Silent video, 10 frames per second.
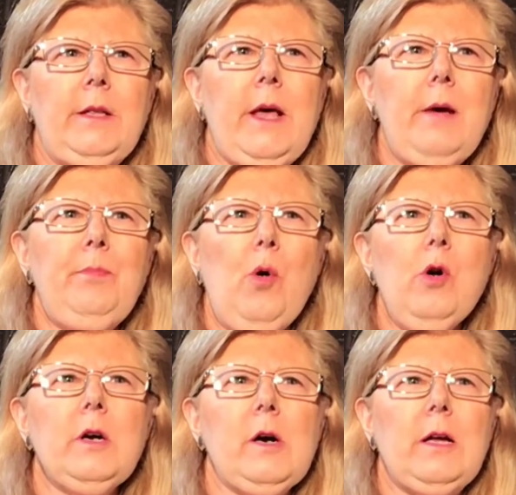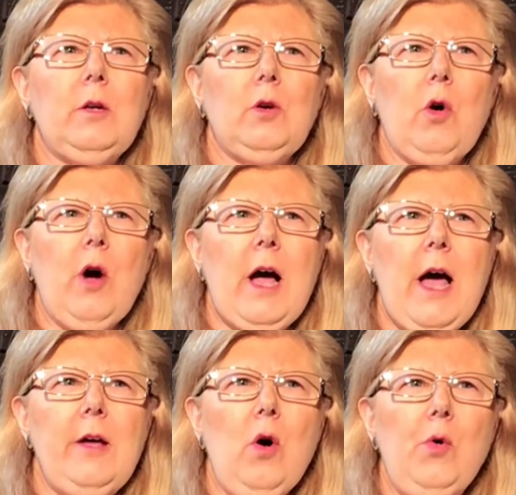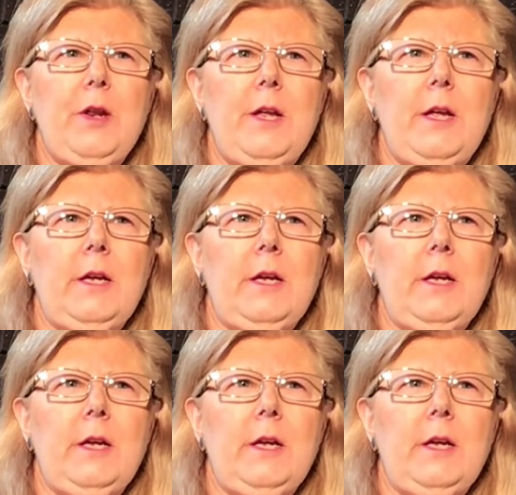That poor coyote,